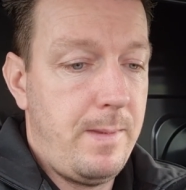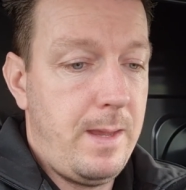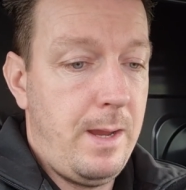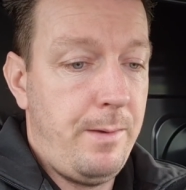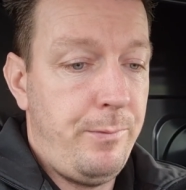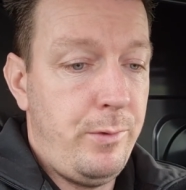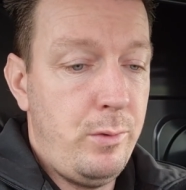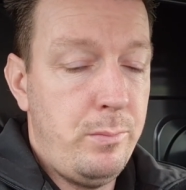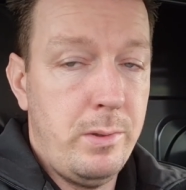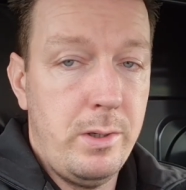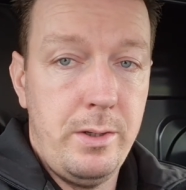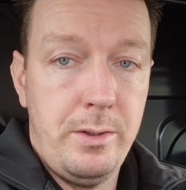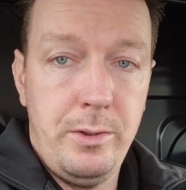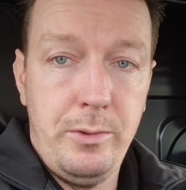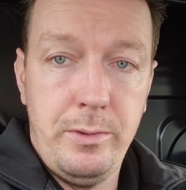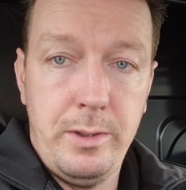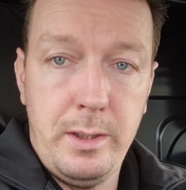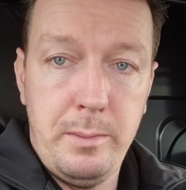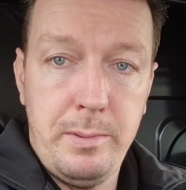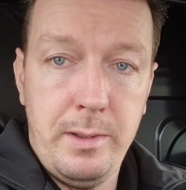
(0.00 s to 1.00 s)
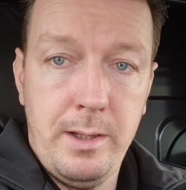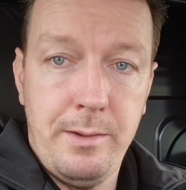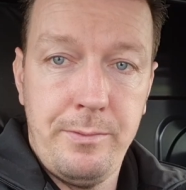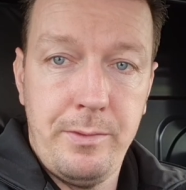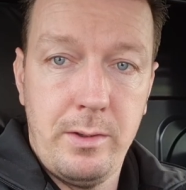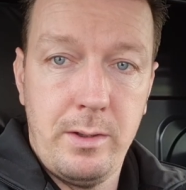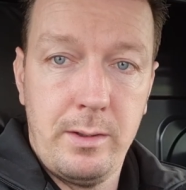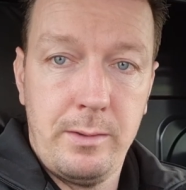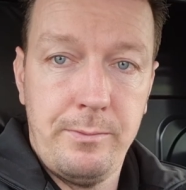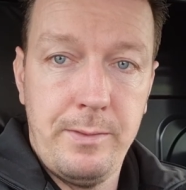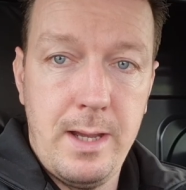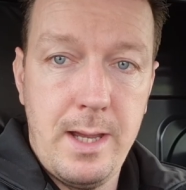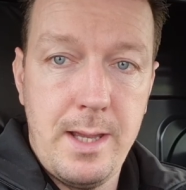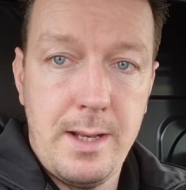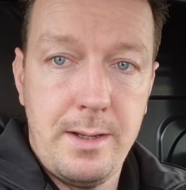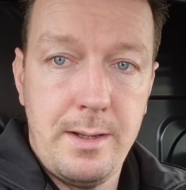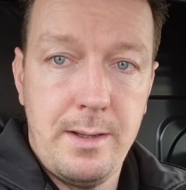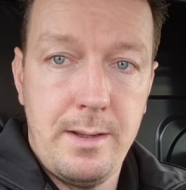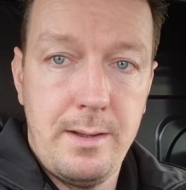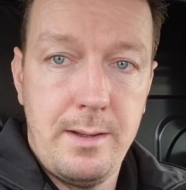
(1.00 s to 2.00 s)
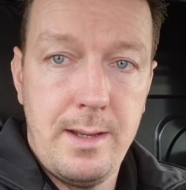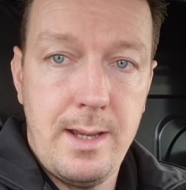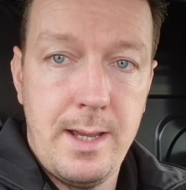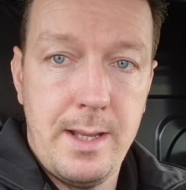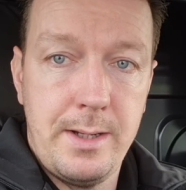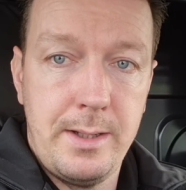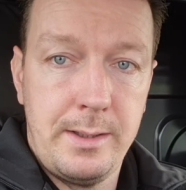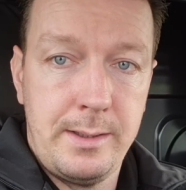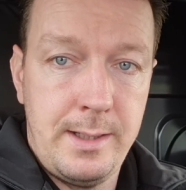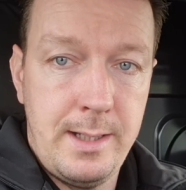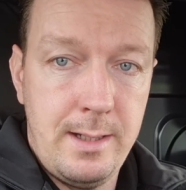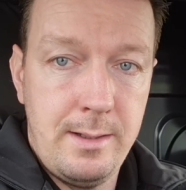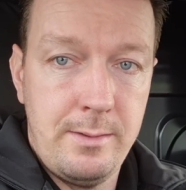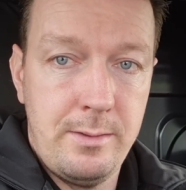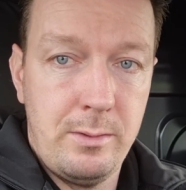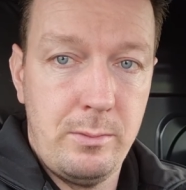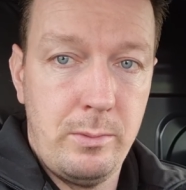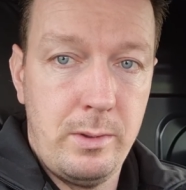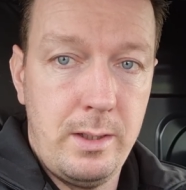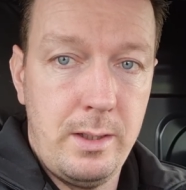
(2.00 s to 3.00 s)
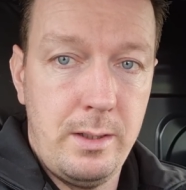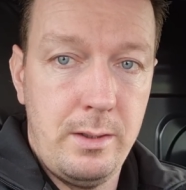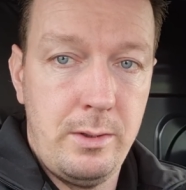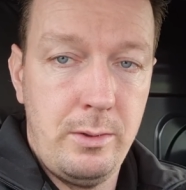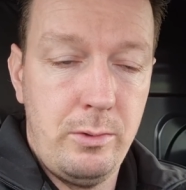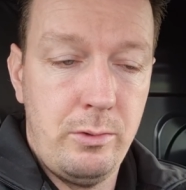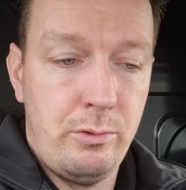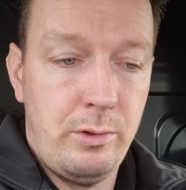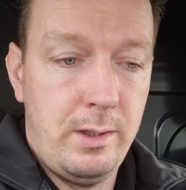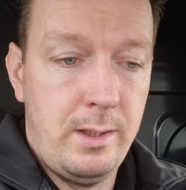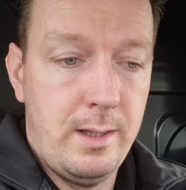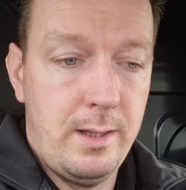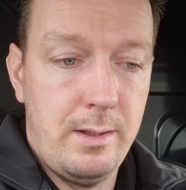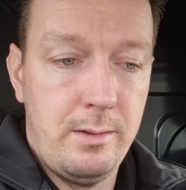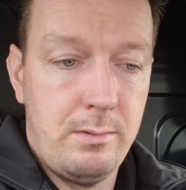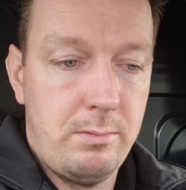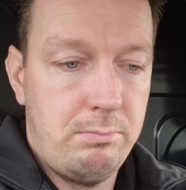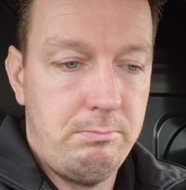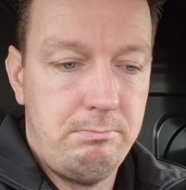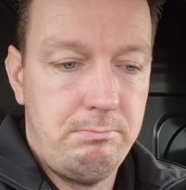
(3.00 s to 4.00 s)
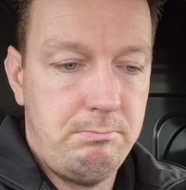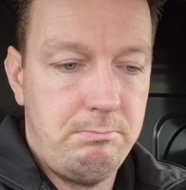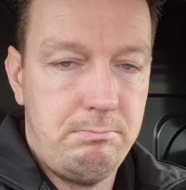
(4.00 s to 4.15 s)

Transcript: if you put a new DPF on a van and it kills it within two or three days,